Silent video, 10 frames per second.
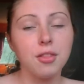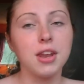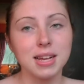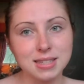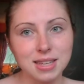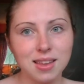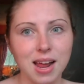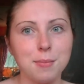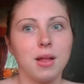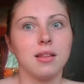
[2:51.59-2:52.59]
The next thing that
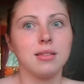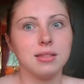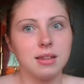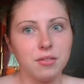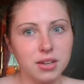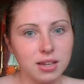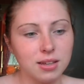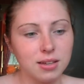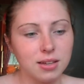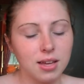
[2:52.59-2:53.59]
I'm
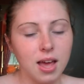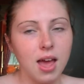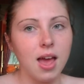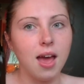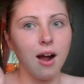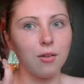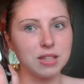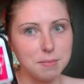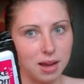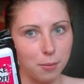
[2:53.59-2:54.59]
loving are
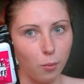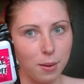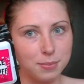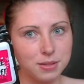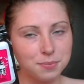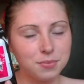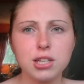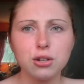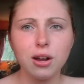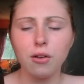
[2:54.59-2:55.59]
these makeup wipes.
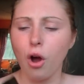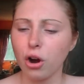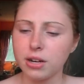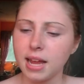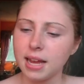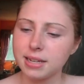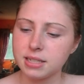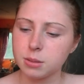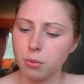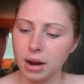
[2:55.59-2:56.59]
These are Hard
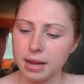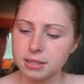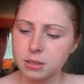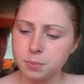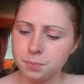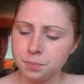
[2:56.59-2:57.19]
Candy's brand.